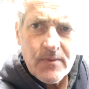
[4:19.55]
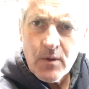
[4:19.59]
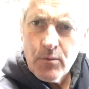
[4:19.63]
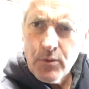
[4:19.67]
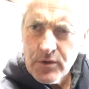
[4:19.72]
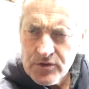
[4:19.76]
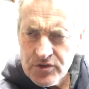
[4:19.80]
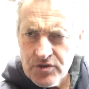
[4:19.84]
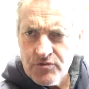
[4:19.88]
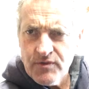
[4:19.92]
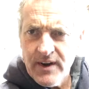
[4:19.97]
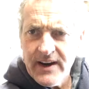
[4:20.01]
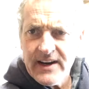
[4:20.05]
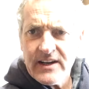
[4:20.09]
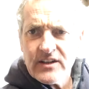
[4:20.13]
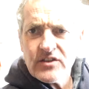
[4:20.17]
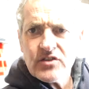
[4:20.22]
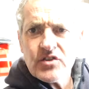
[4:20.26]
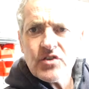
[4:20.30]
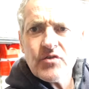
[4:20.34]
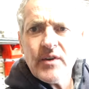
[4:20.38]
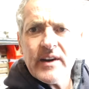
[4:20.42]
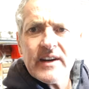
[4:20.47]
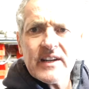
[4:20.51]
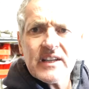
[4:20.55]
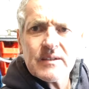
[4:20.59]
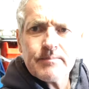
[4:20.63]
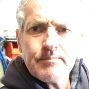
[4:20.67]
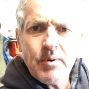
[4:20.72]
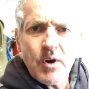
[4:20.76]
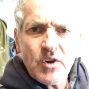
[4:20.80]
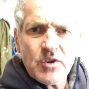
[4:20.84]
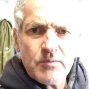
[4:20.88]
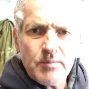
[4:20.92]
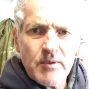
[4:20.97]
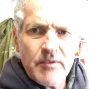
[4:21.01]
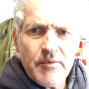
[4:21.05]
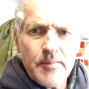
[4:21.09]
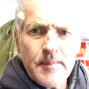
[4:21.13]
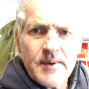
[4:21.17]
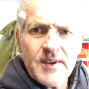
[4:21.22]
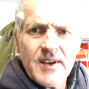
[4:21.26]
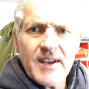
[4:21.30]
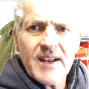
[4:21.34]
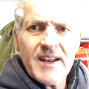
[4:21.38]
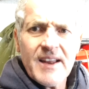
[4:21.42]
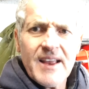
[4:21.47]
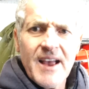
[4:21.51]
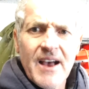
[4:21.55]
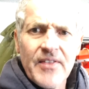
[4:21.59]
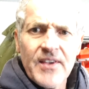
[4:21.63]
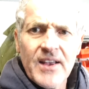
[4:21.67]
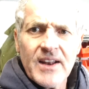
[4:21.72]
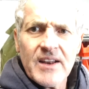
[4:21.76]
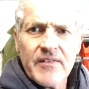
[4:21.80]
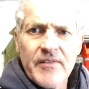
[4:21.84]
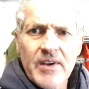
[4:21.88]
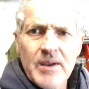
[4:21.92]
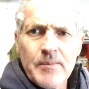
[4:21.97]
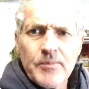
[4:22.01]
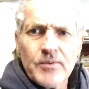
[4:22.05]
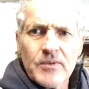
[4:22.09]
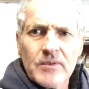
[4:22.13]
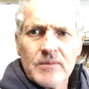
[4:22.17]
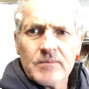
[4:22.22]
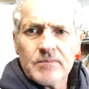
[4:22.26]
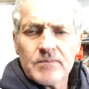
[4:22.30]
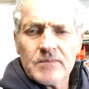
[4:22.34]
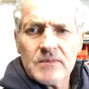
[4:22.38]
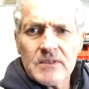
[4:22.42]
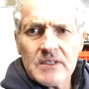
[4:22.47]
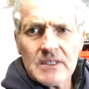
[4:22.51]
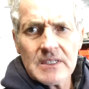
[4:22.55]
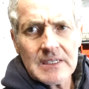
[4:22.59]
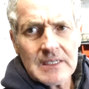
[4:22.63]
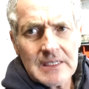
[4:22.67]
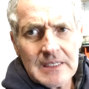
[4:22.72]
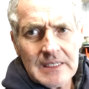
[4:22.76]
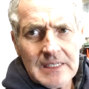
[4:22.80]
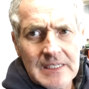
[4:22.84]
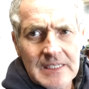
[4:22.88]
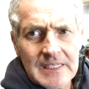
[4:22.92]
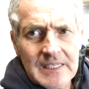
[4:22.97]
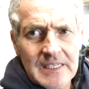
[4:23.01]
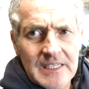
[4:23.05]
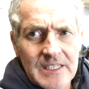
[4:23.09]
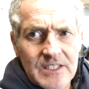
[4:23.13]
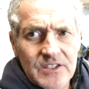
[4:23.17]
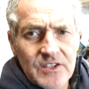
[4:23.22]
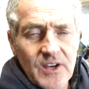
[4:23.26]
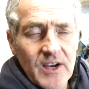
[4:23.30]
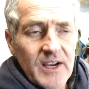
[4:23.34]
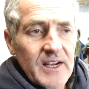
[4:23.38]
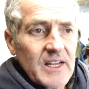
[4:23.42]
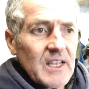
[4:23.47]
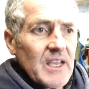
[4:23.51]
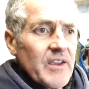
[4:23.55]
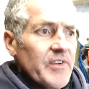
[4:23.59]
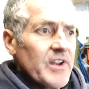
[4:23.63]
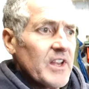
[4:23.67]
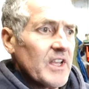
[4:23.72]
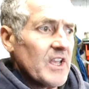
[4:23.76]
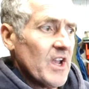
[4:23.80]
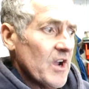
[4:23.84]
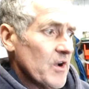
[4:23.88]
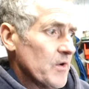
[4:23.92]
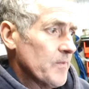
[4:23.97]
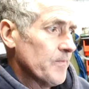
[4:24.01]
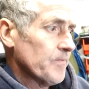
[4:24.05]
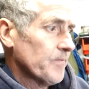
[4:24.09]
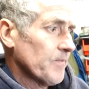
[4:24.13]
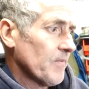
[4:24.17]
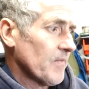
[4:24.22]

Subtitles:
What do you reckon? Do you reckon it's possible for me to get it at the end of April? So I'm going to give it a go.